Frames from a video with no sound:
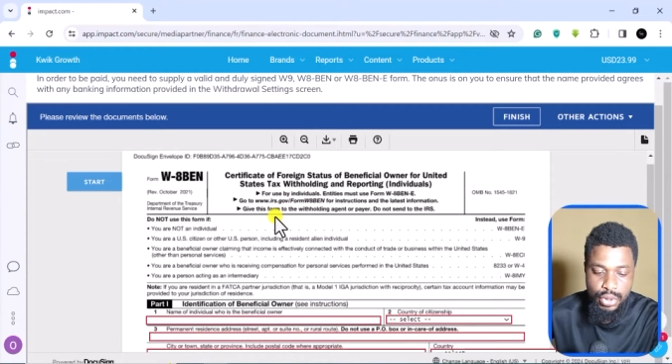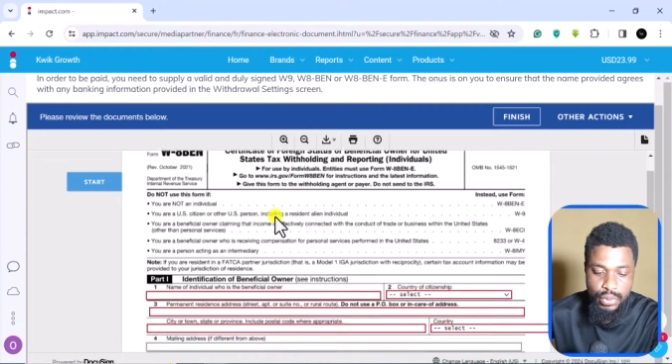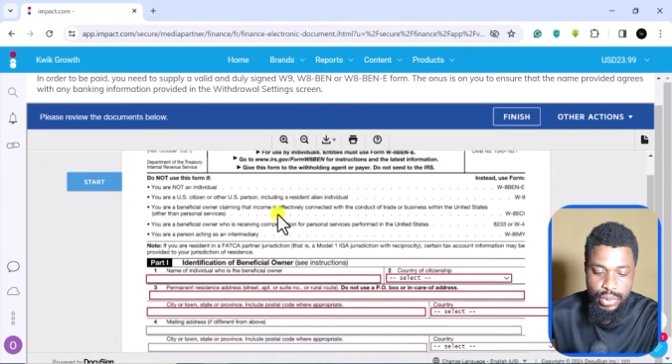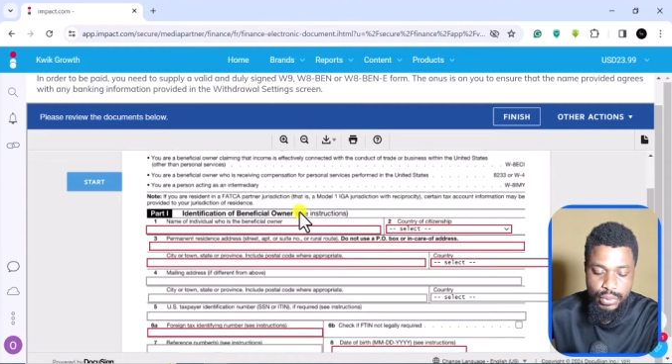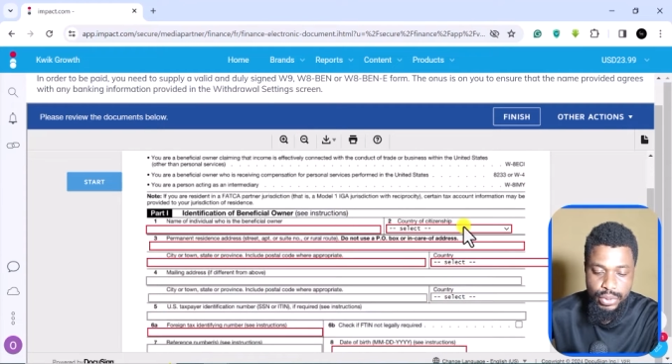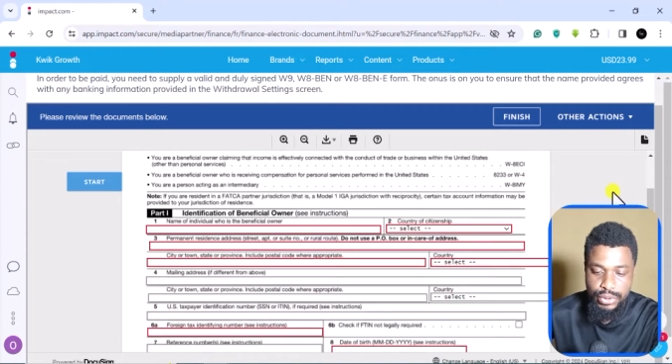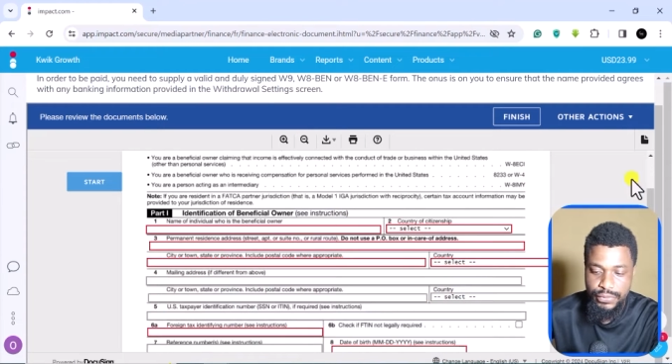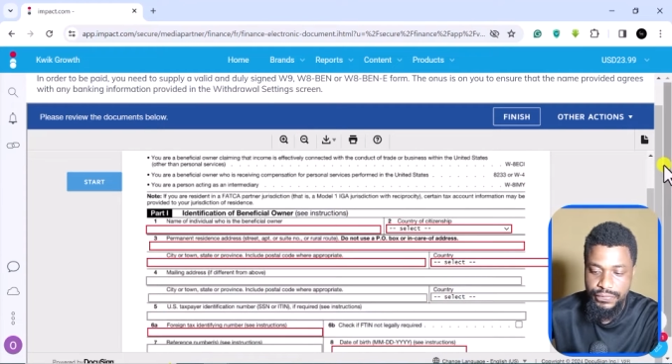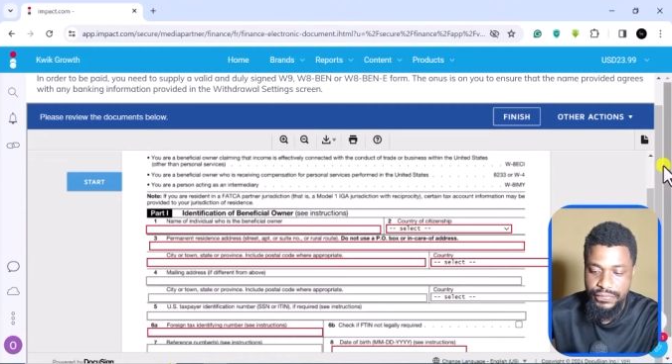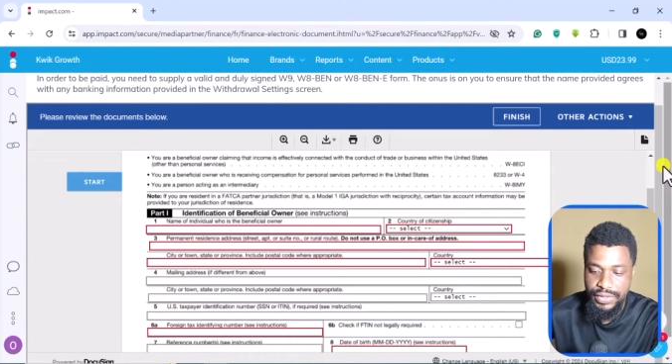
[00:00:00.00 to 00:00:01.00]
we want to
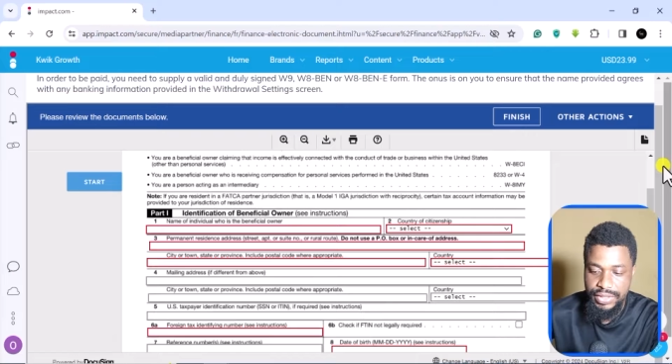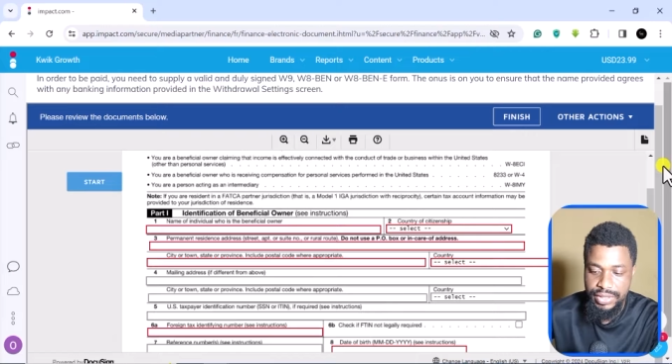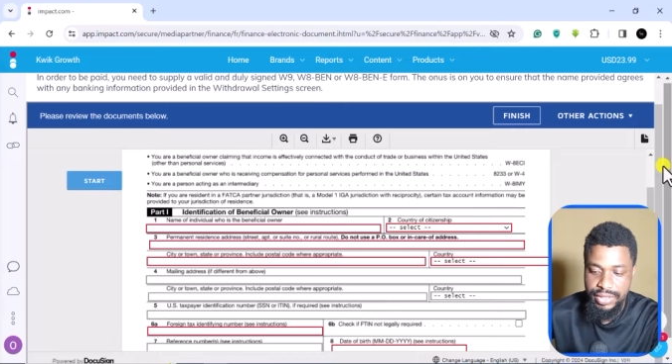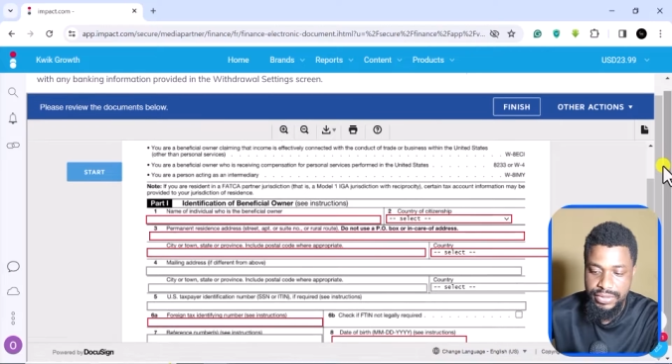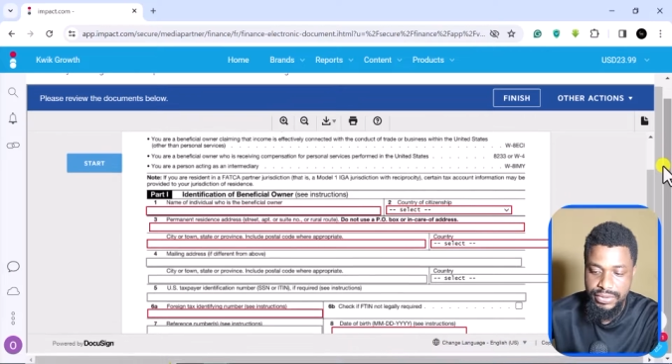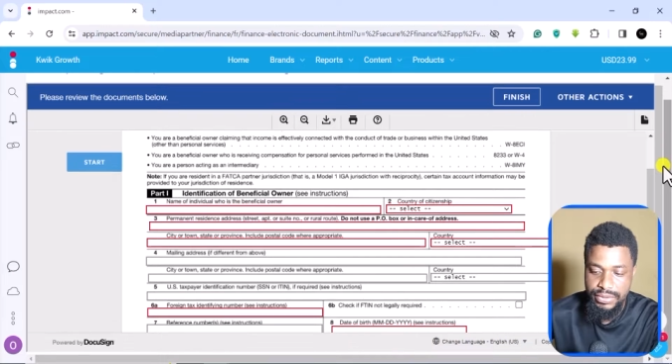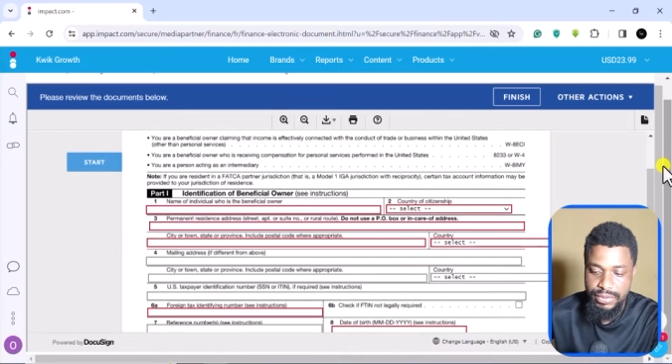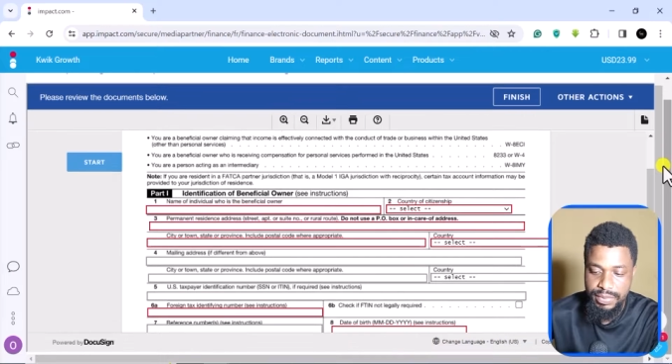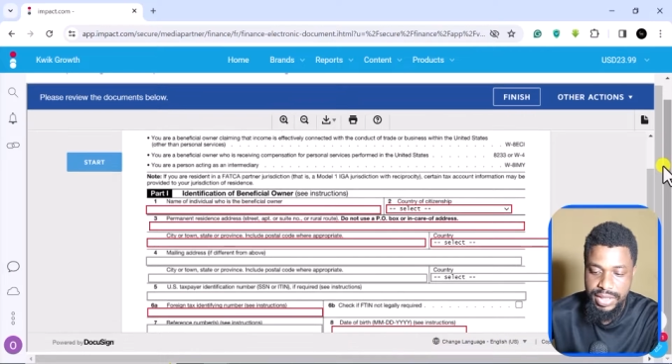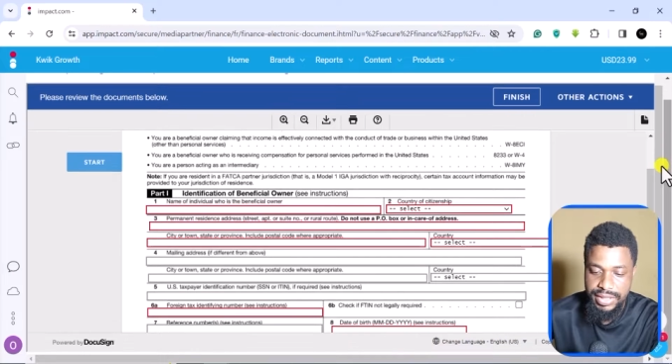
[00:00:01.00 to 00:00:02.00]
fill and
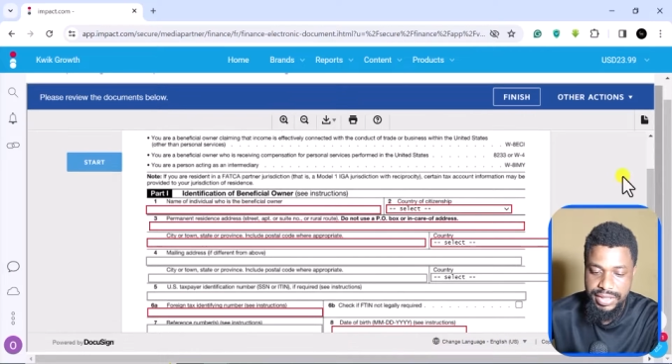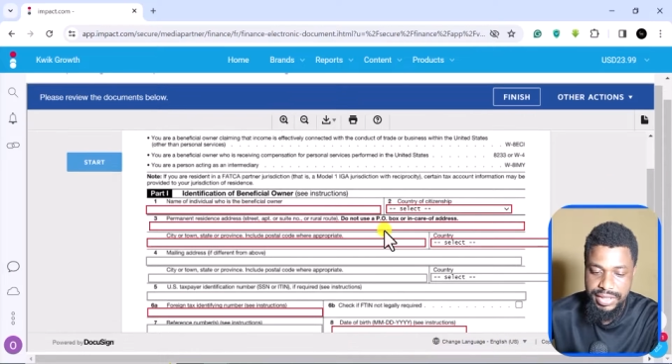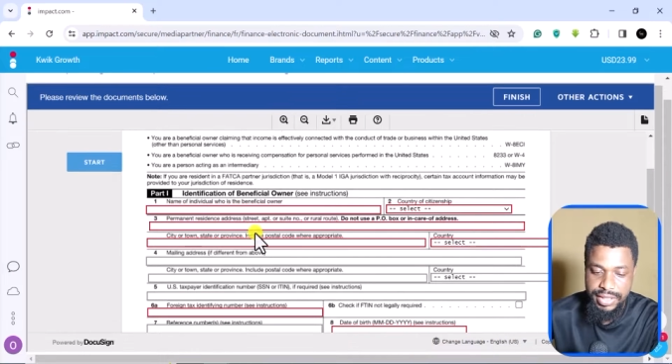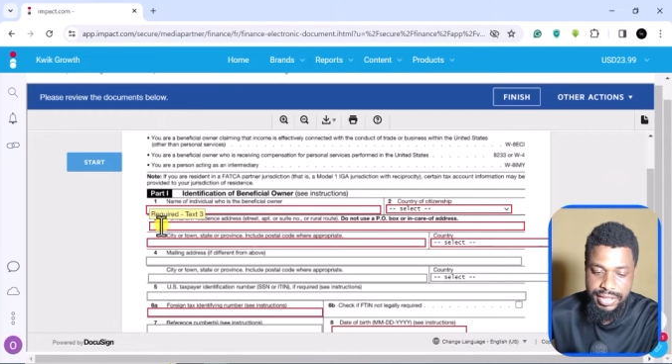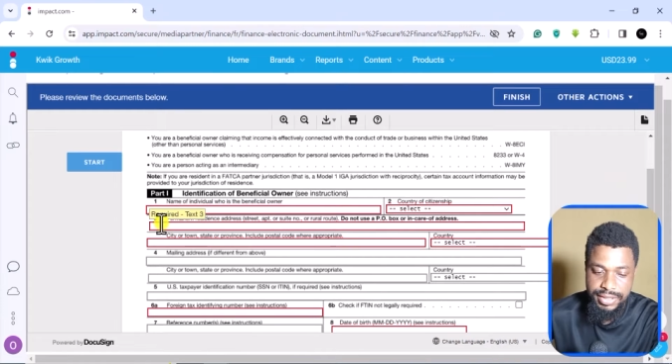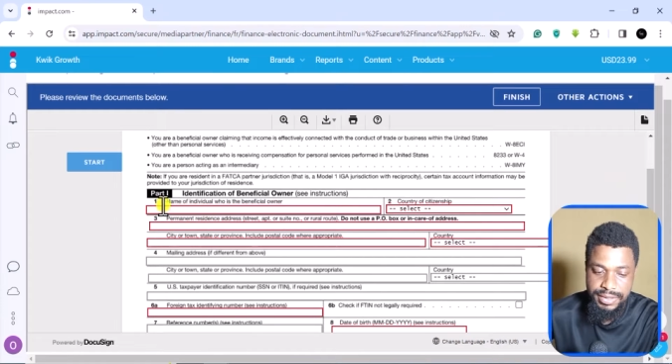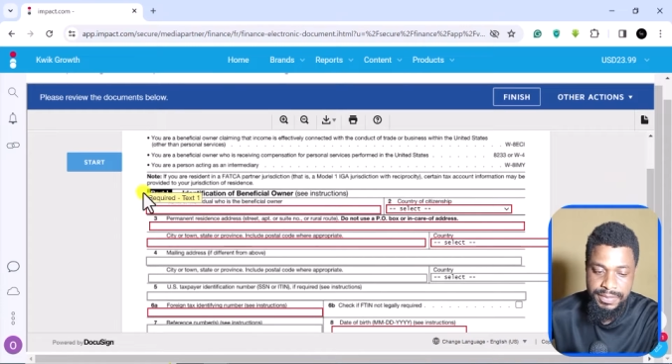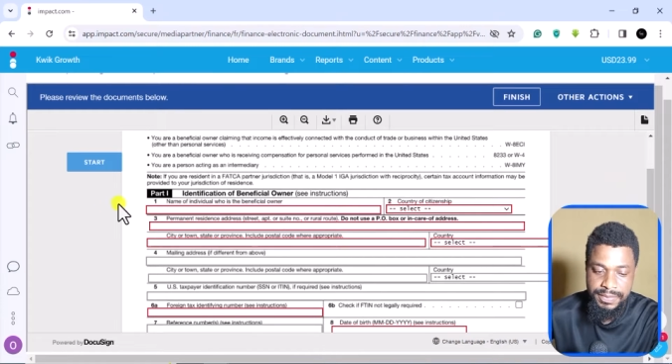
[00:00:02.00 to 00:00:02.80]
automatically